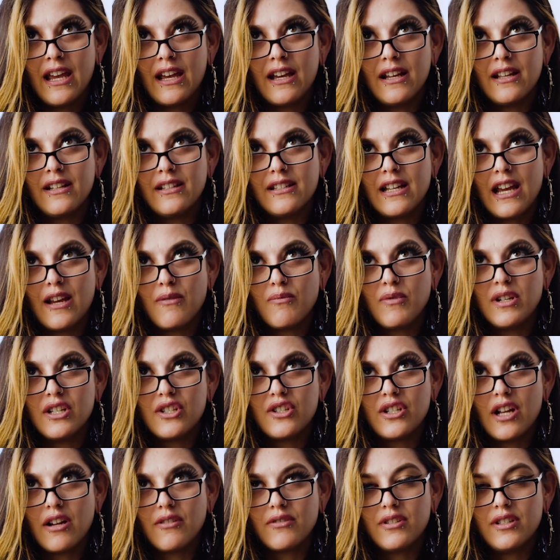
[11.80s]
and I
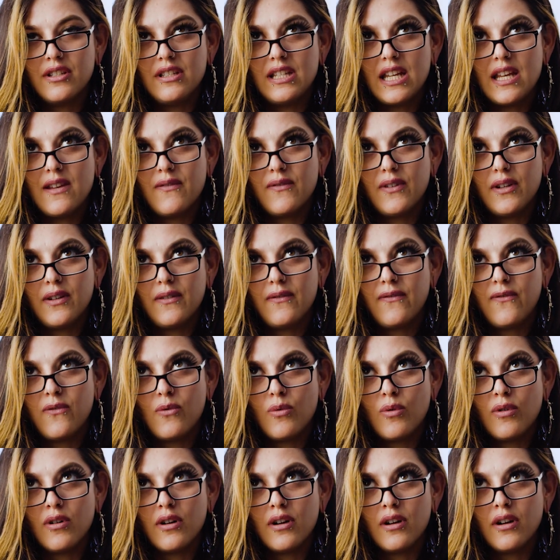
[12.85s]
reached out to David
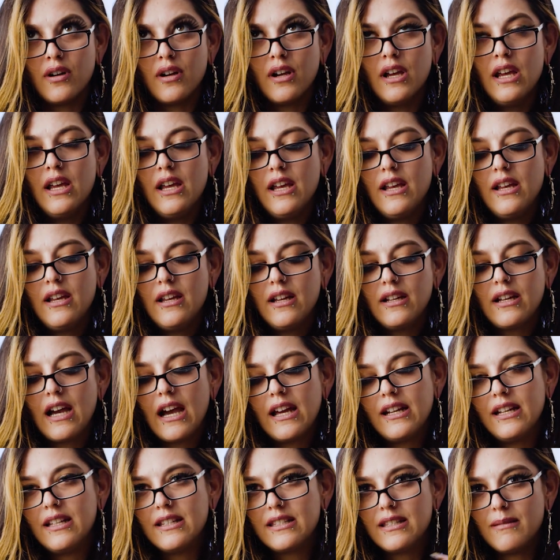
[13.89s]
for
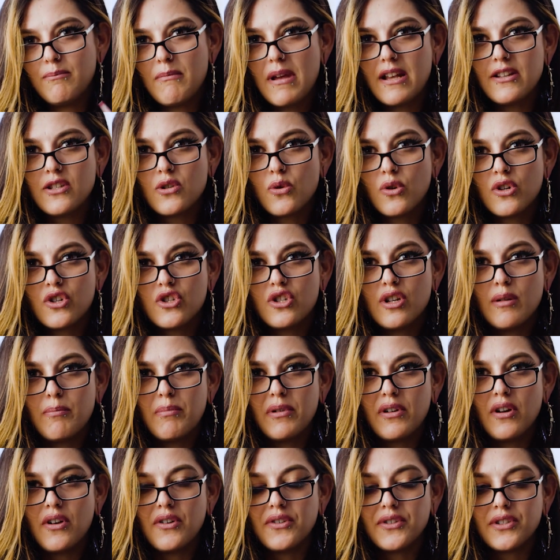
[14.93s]
guidance and
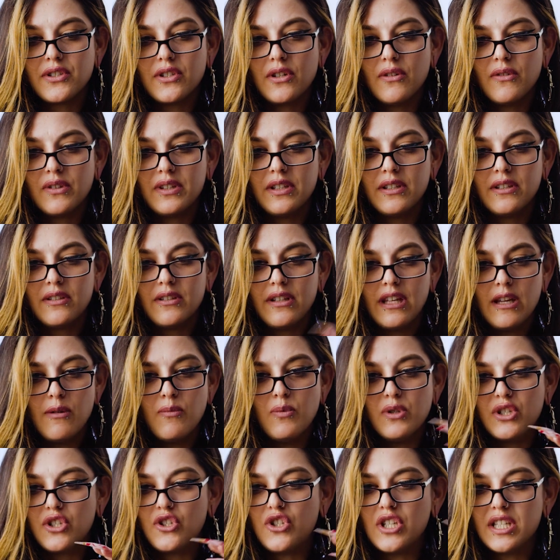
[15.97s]
mentorship, but also it
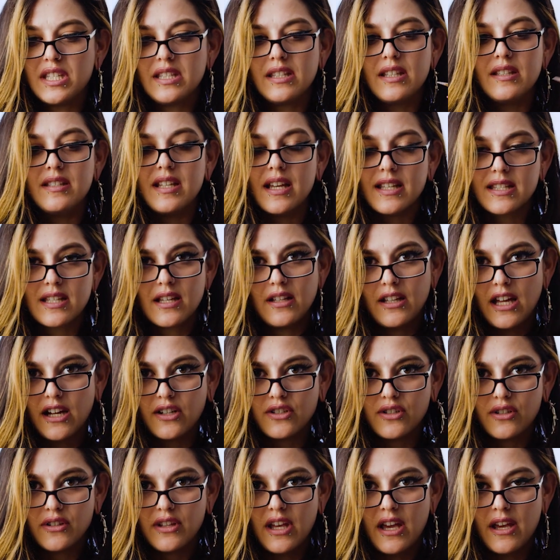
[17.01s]
was just the dust collector